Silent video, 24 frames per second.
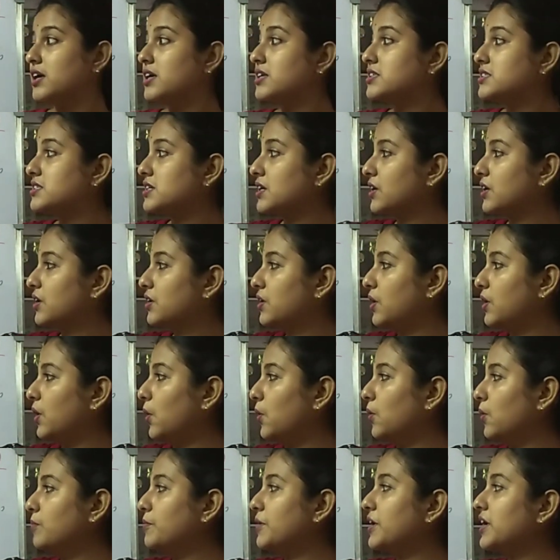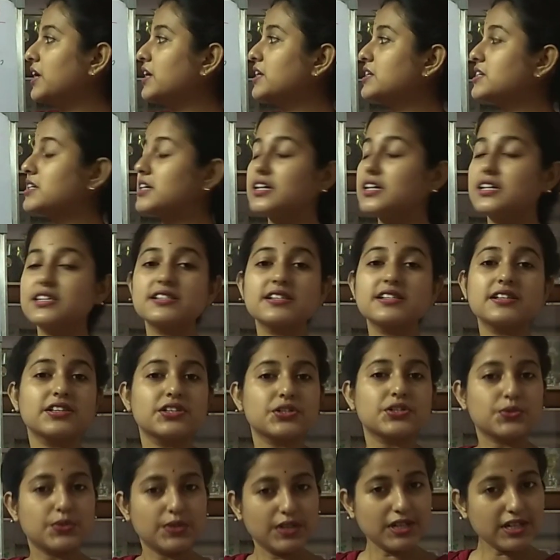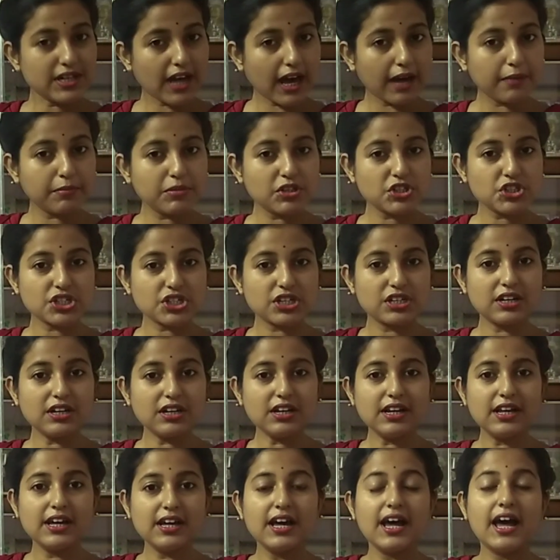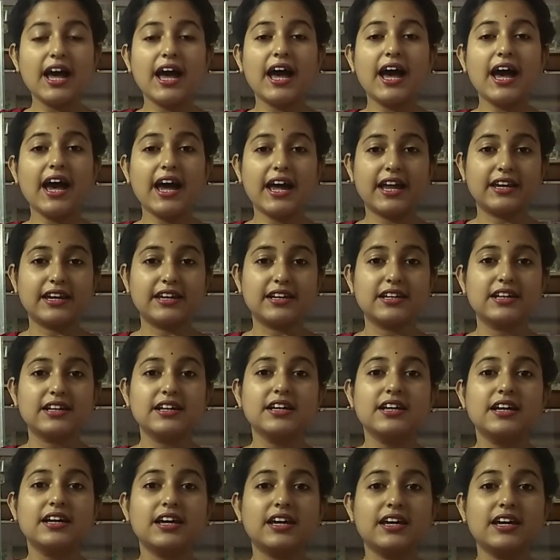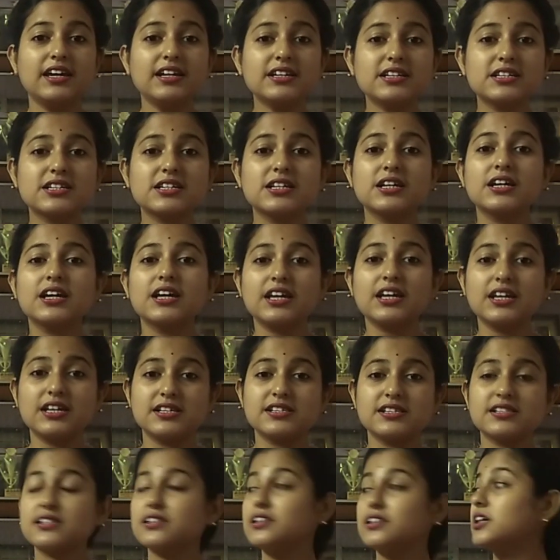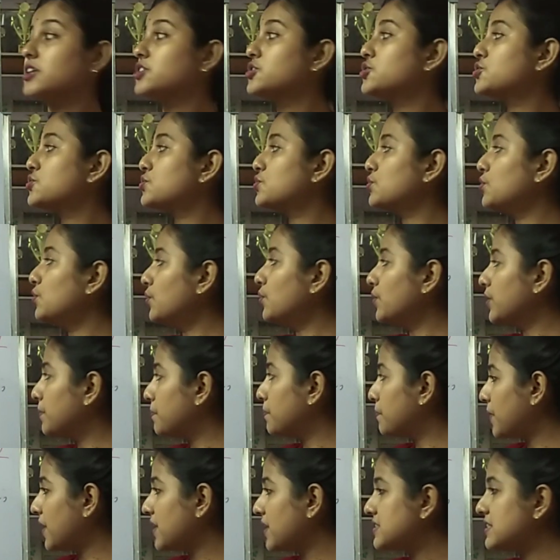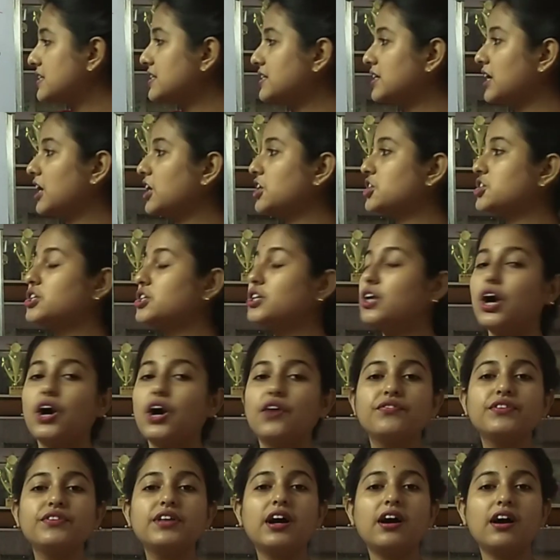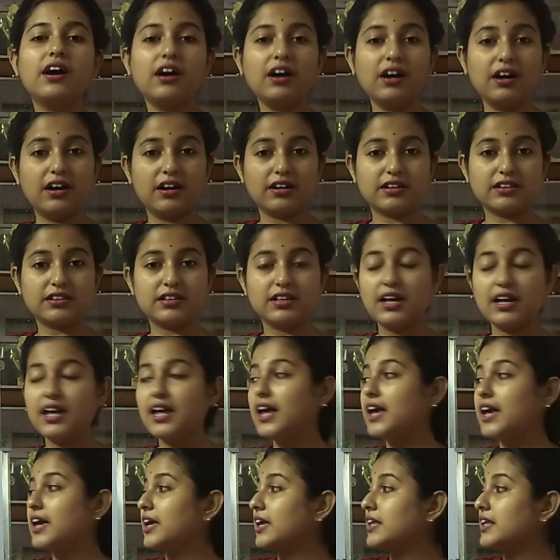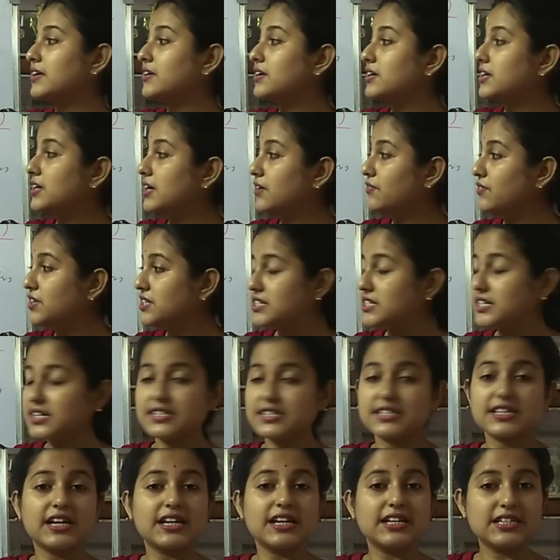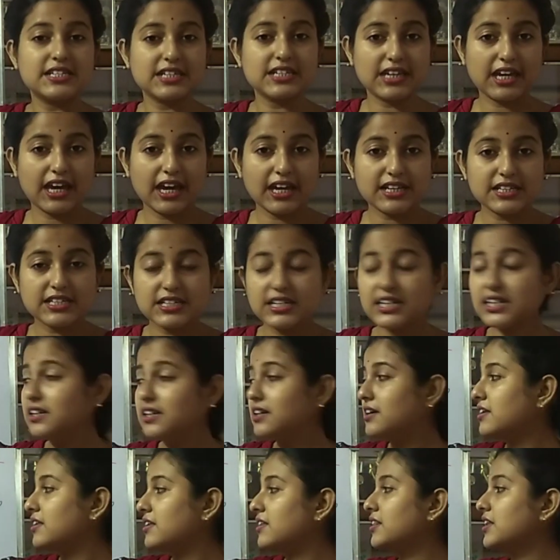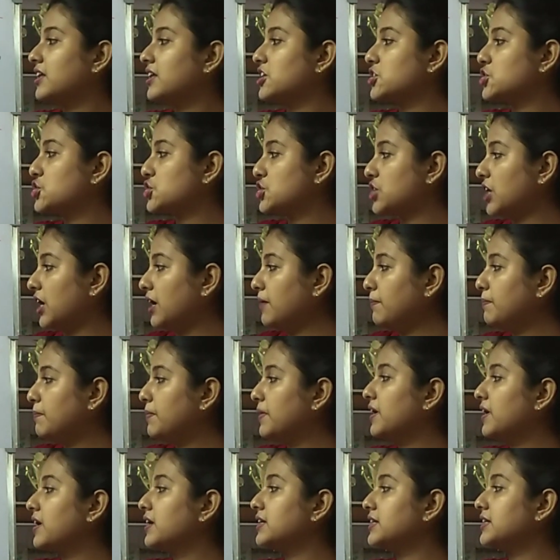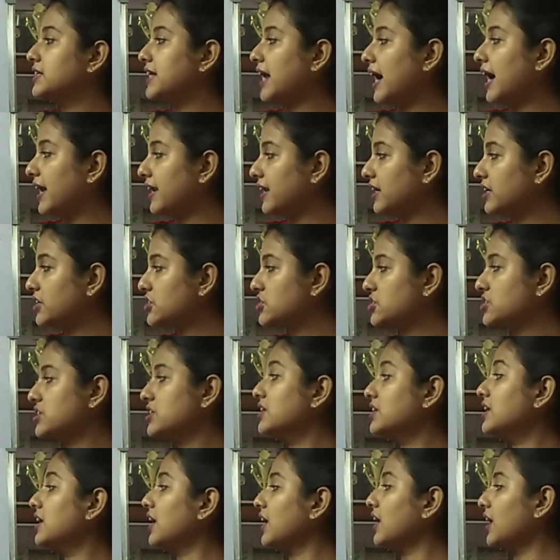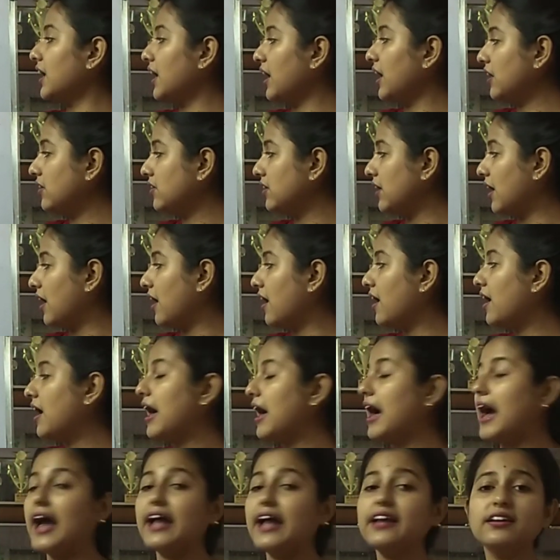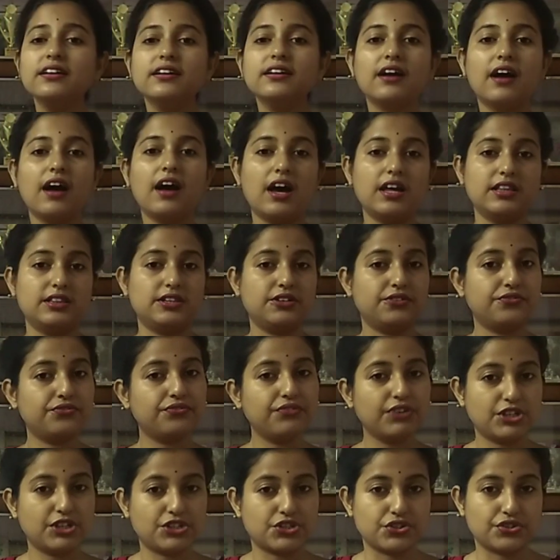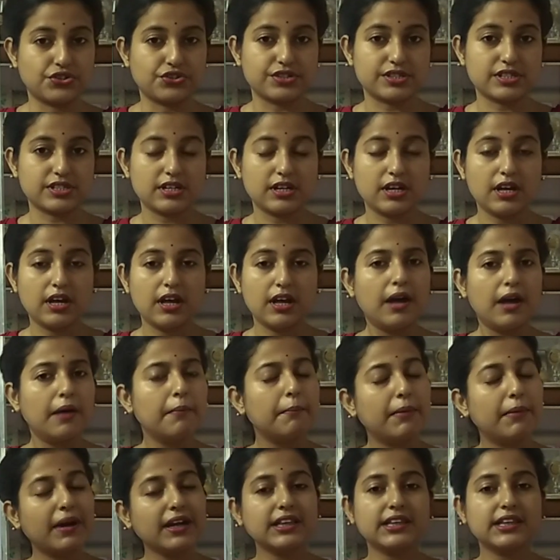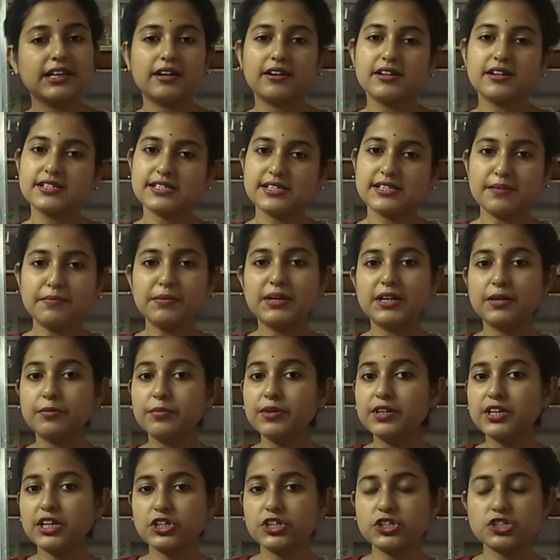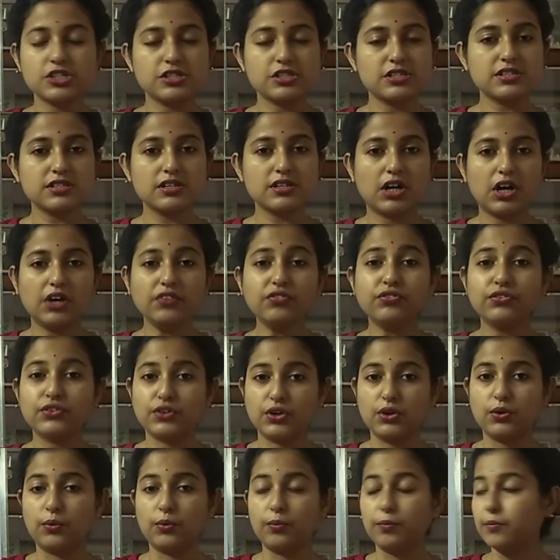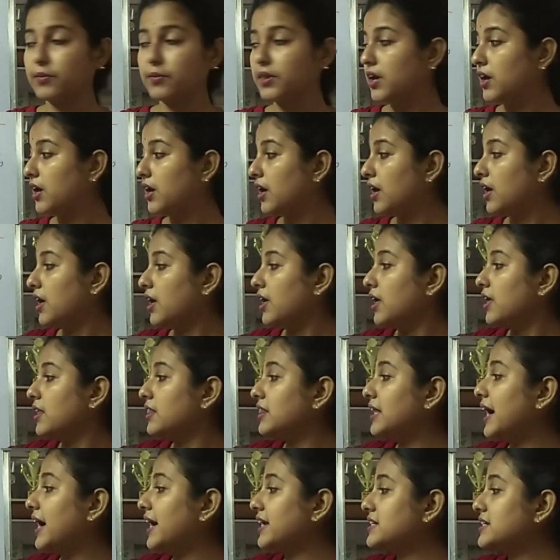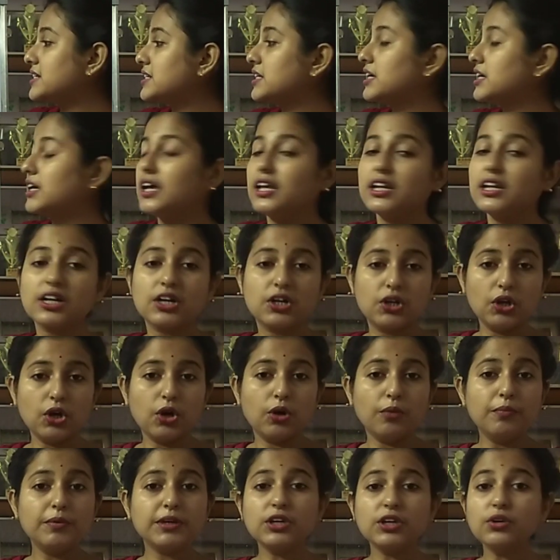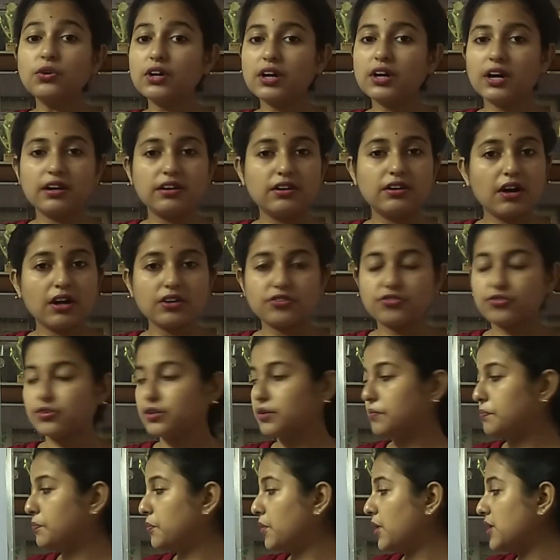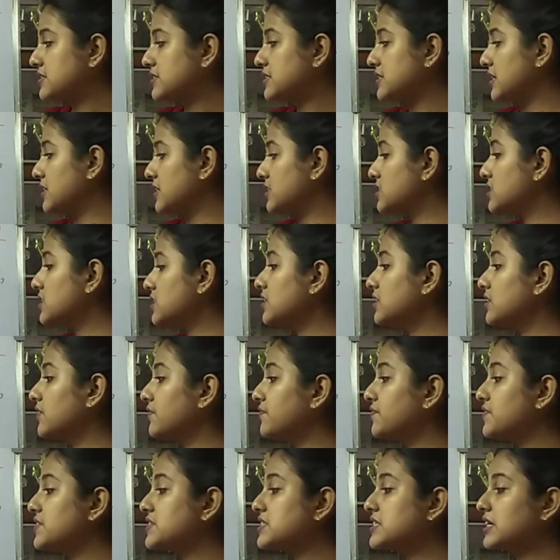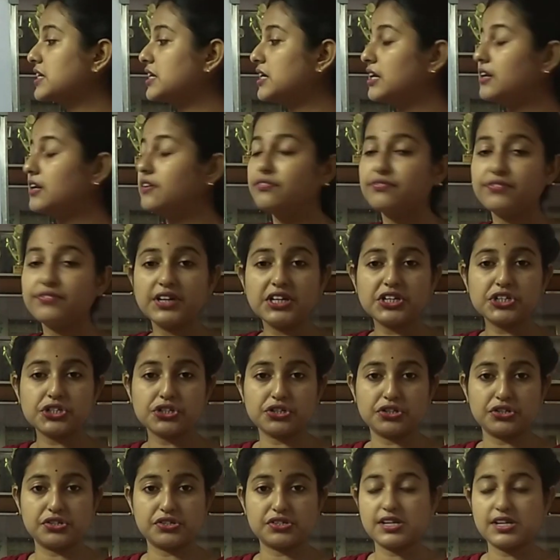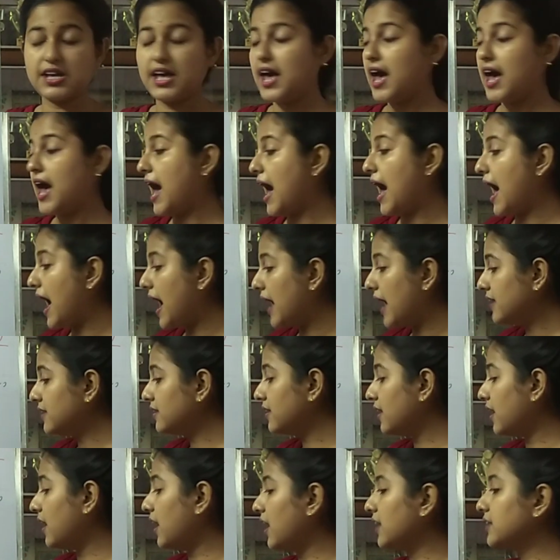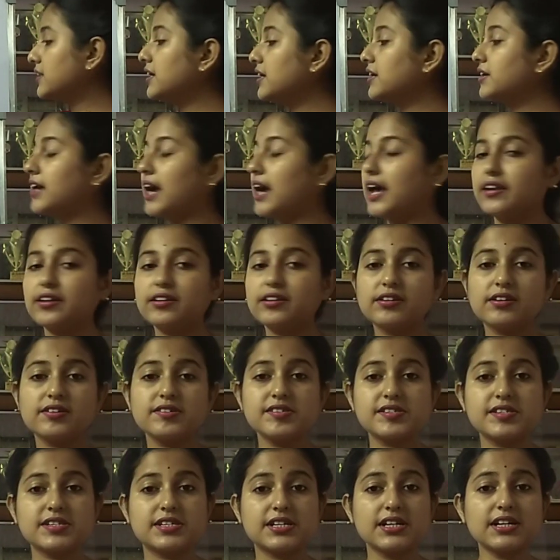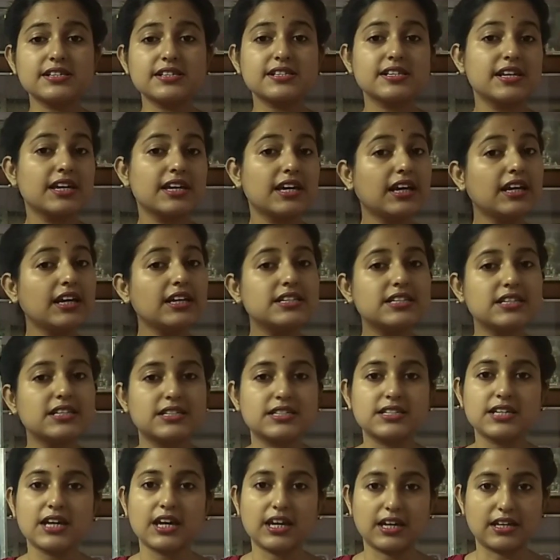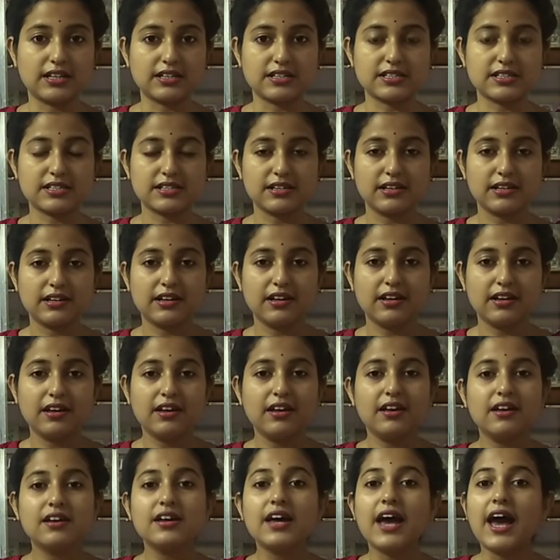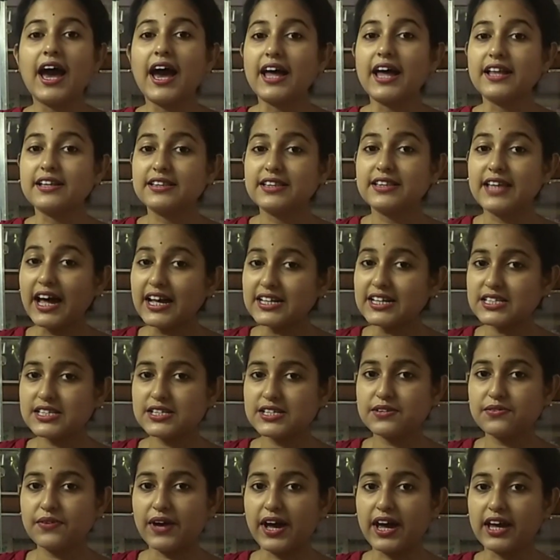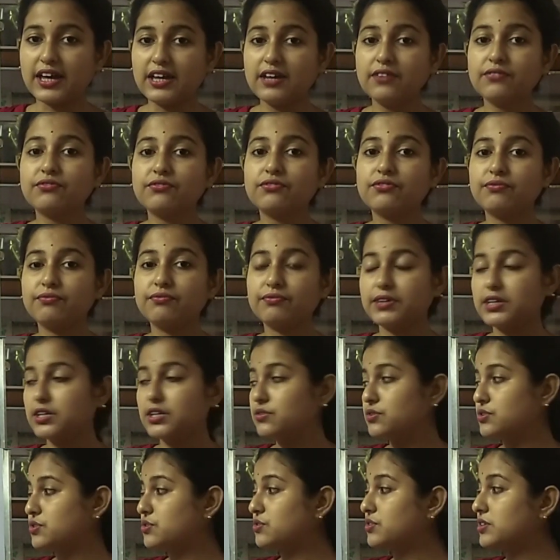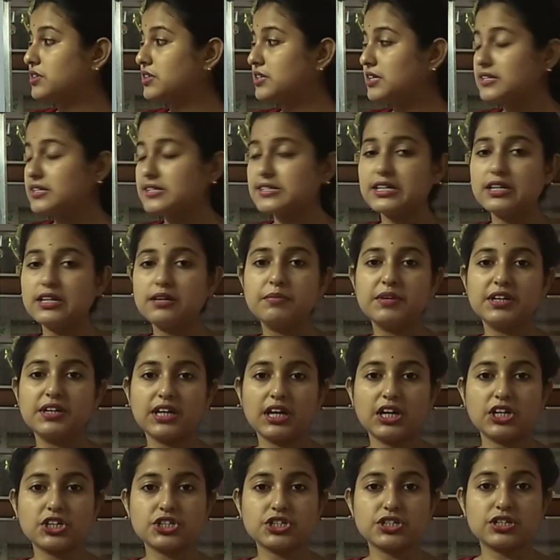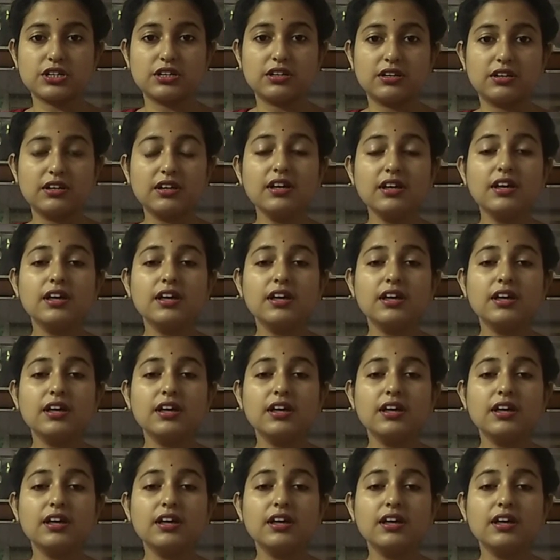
So globe, it is three-dimensional and it is the true representation of the earth, which is indicating the shape, direction, area and other features. But there are some limitations of globe, that in globe you cannot represent the physical features and other characteristics in details, and that's why due to this limitation